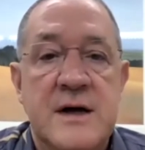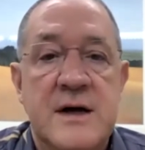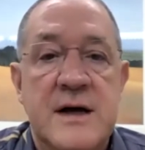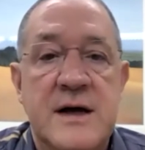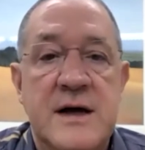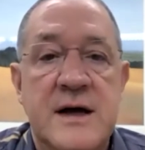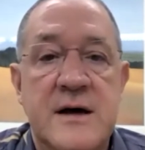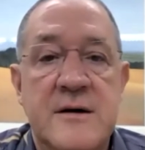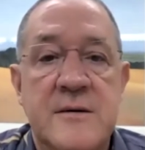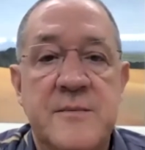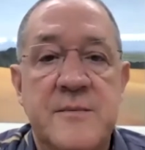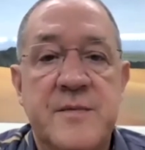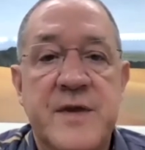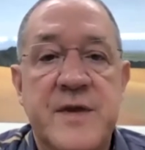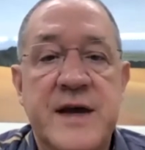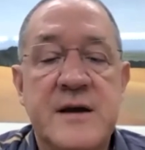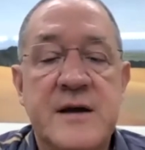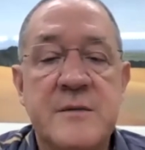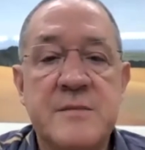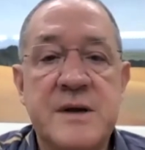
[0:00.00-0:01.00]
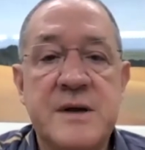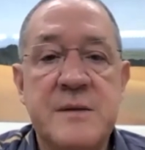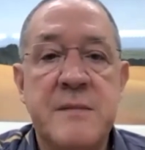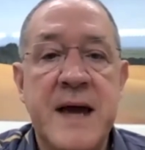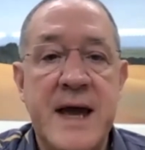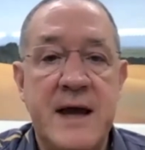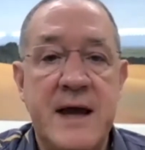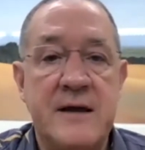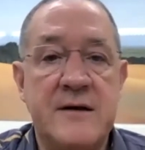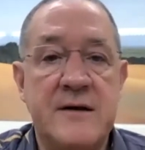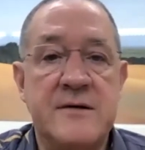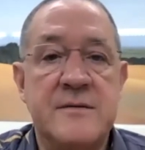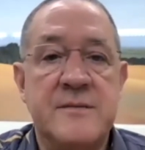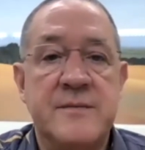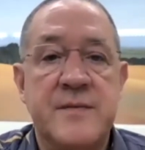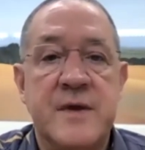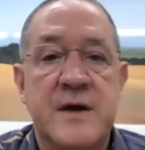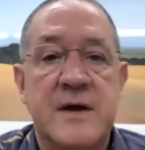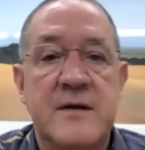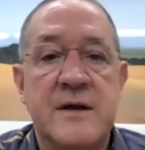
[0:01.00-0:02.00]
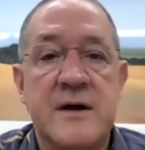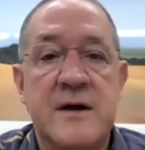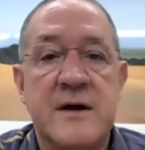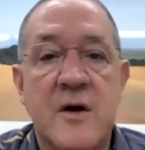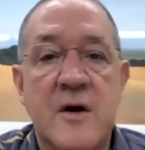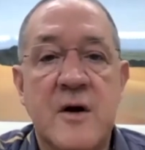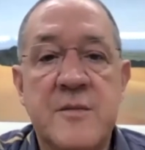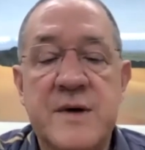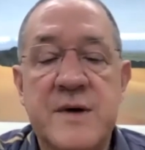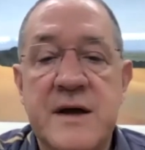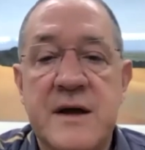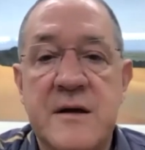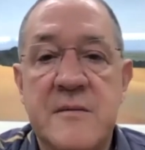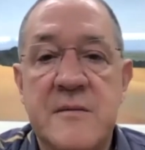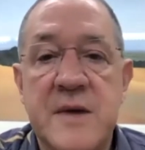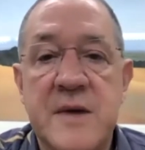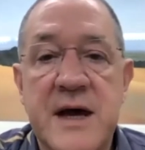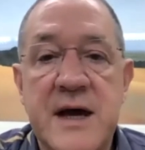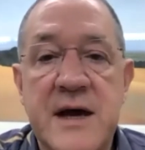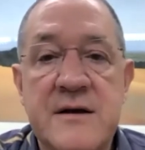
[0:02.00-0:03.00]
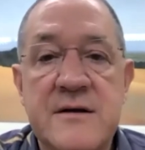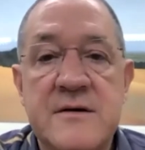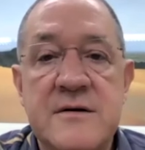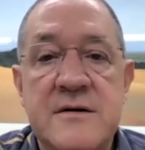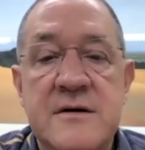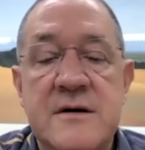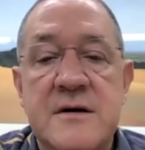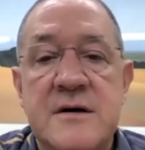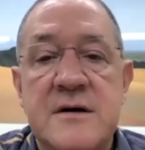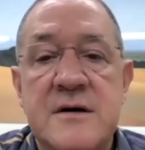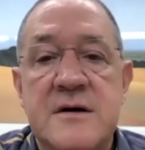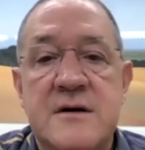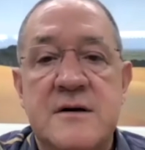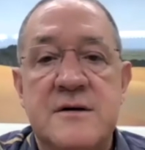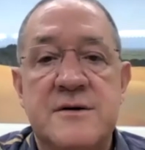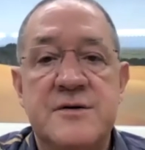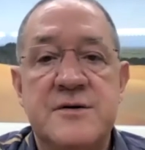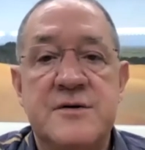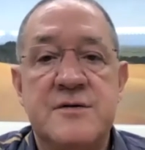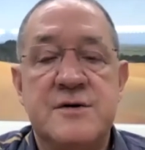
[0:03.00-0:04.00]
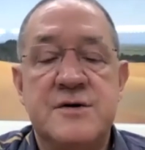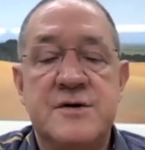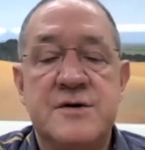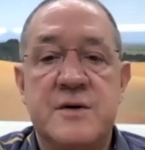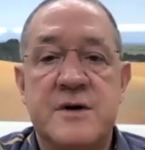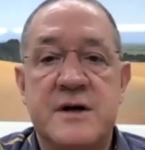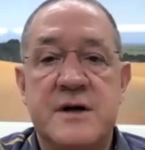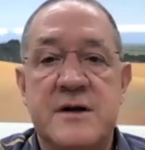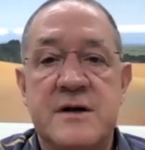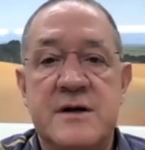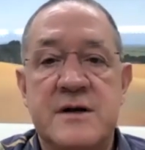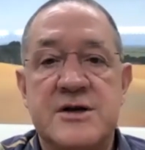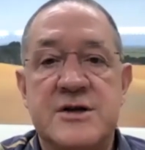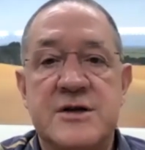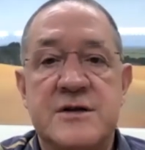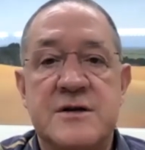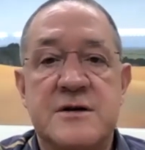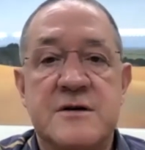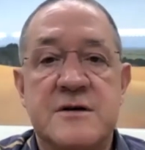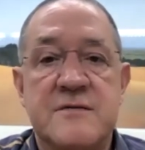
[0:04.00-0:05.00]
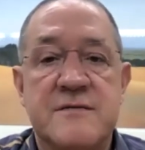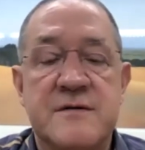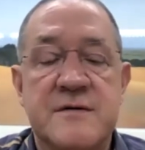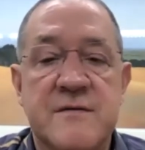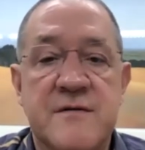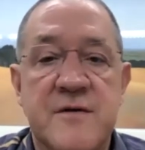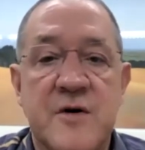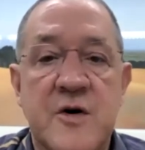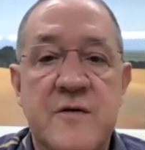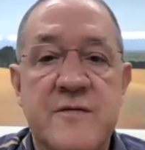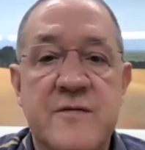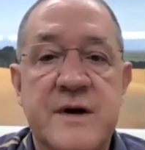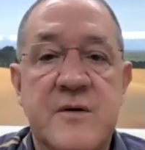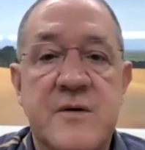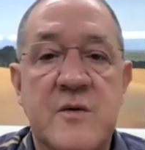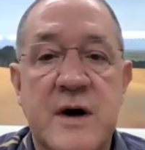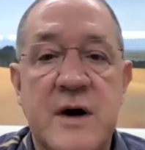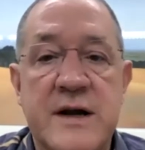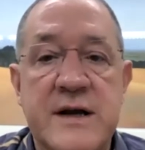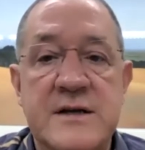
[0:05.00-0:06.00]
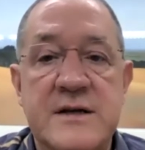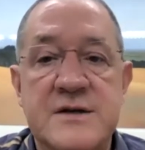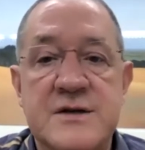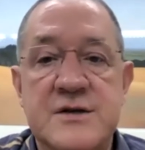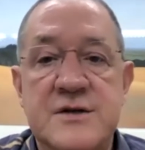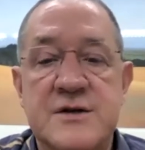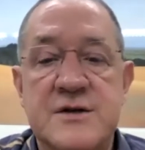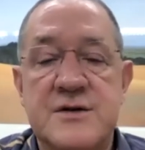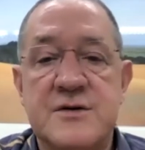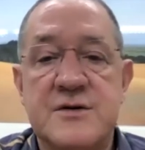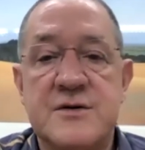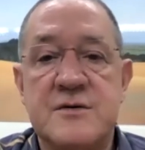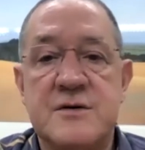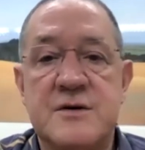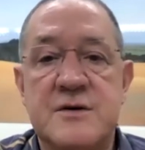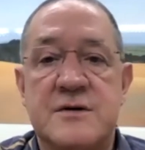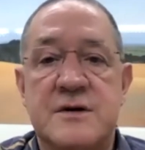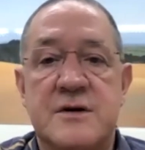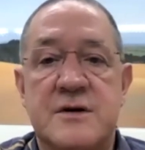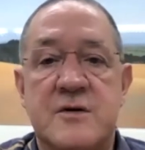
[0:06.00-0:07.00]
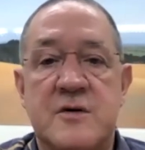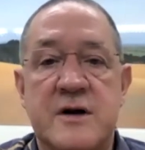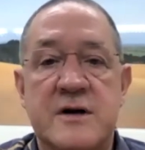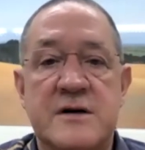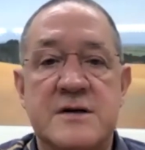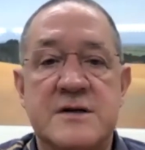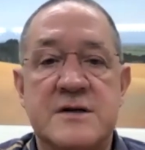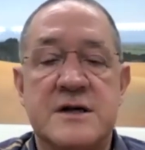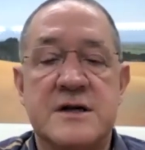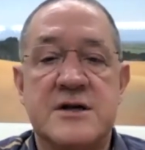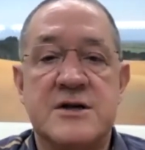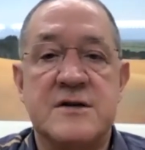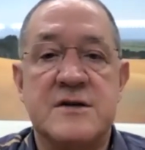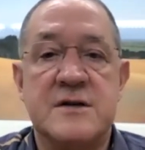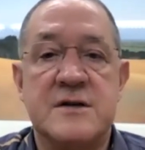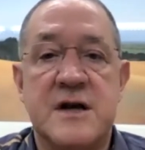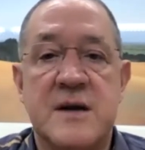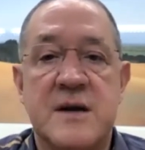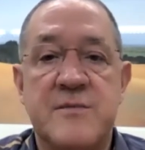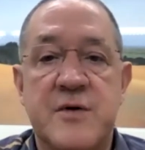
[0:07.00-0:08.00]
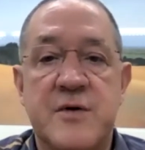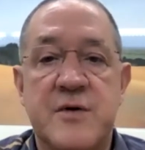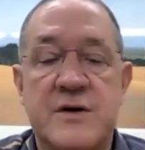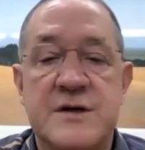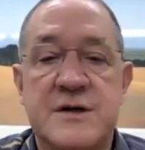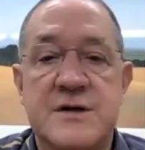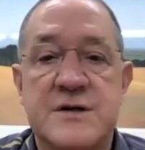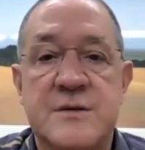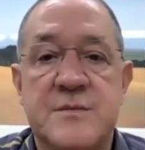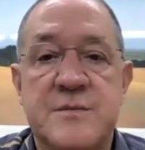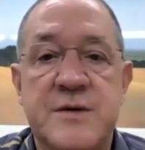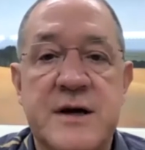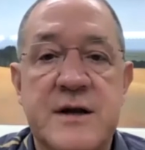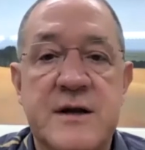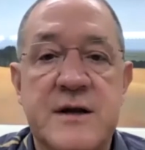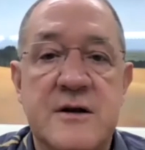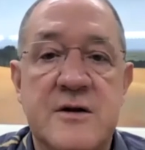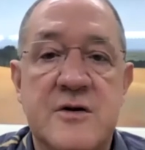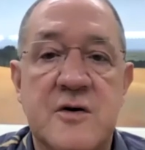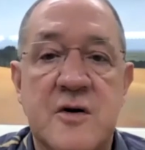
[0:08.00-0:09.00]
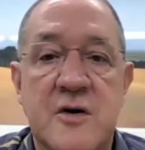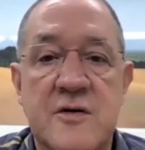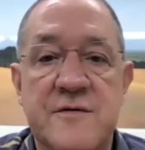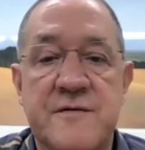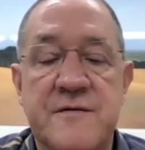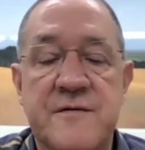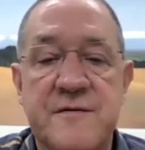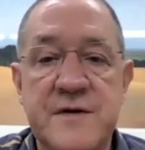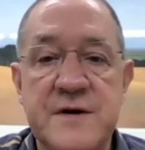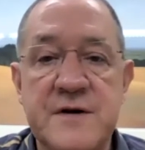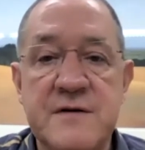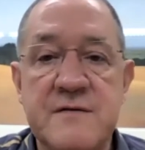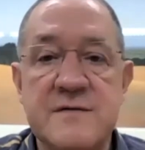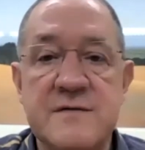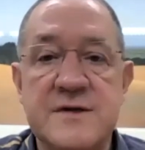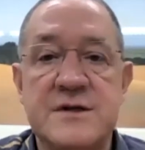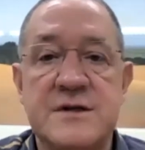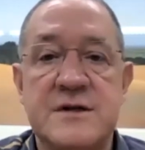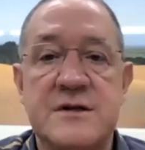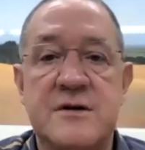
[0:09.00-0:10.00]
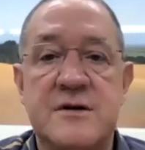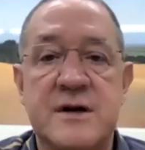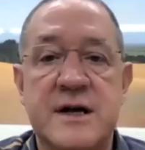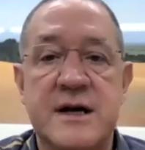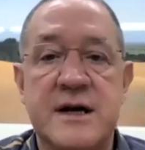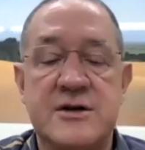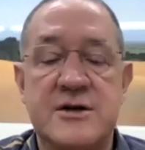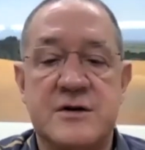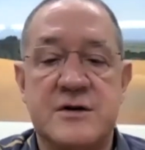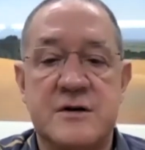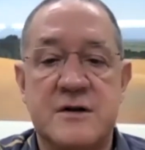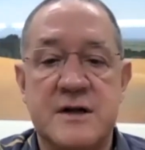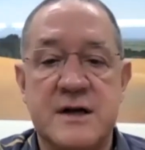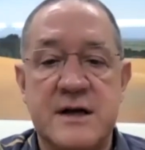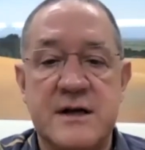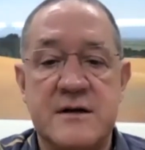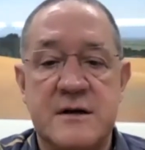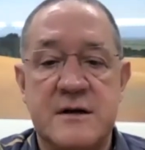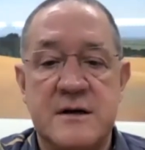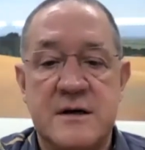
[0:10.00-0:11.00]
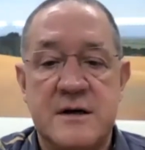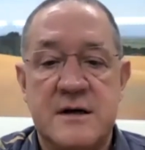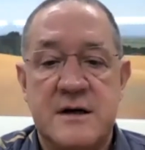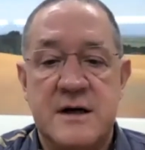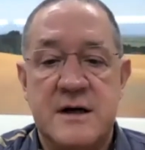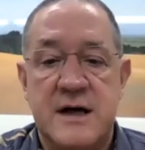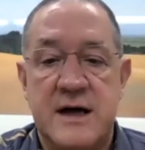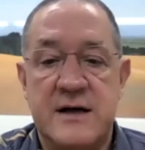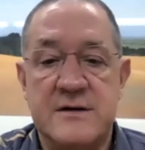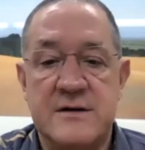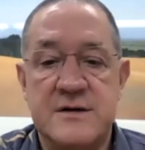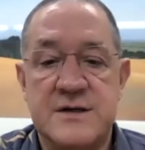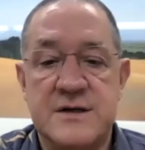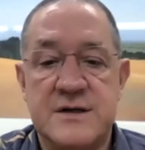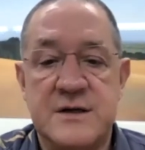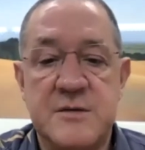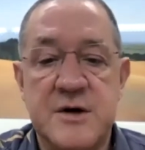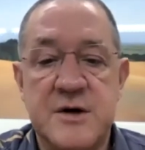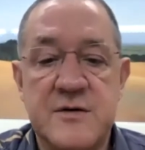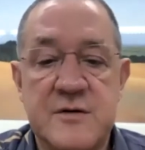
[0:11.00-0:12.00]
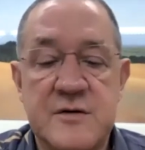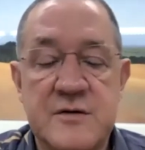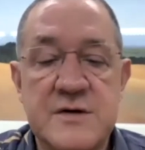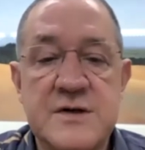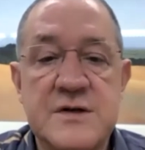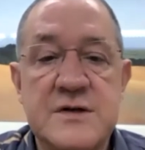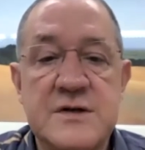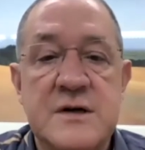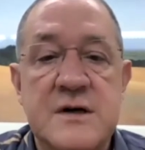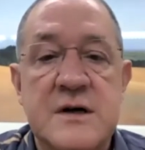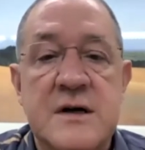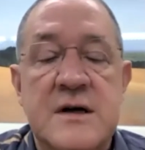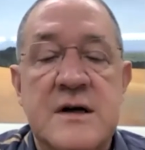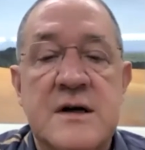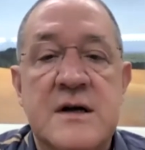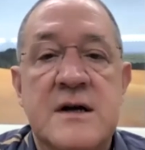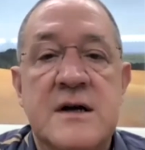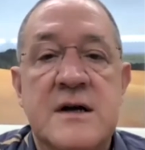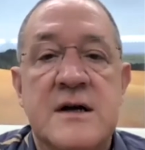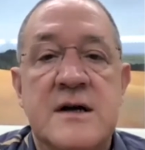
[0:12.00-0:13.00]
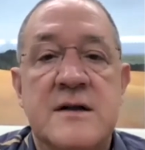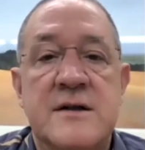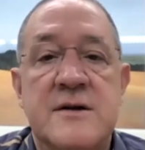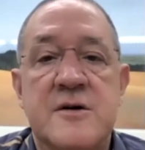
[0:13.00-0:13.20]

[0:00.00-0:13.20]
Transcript: Um, they can be made and they are being made due to an initiative involving Wine Institute, an organization that I participate in called FIVS internationally, and some others. And they're